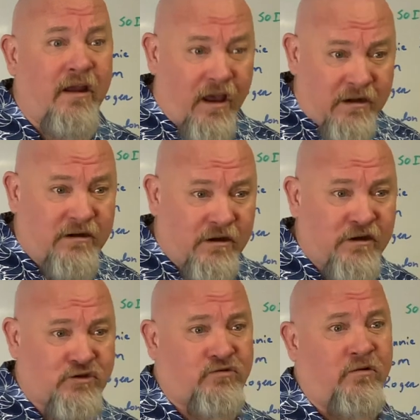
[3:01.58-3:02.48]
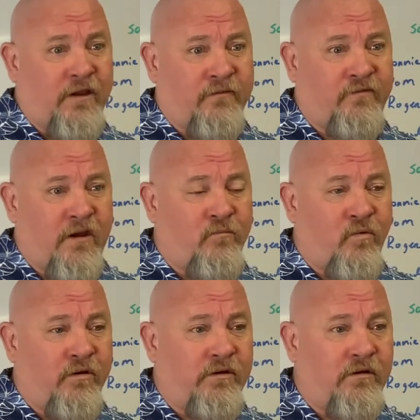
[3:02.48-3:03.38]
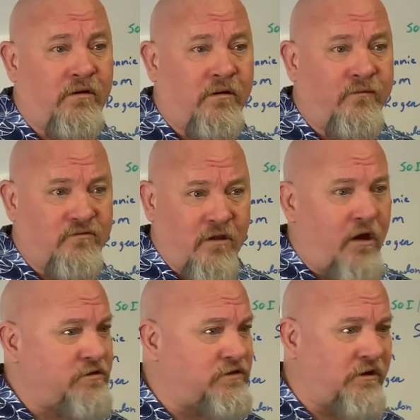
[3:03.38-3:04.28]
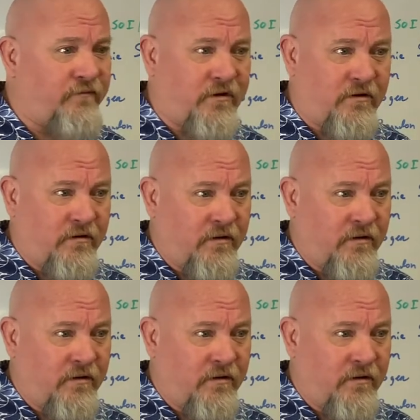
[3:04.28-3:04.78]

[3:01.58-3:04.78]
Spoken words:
unconditional lifetime warranty, as long as you live here.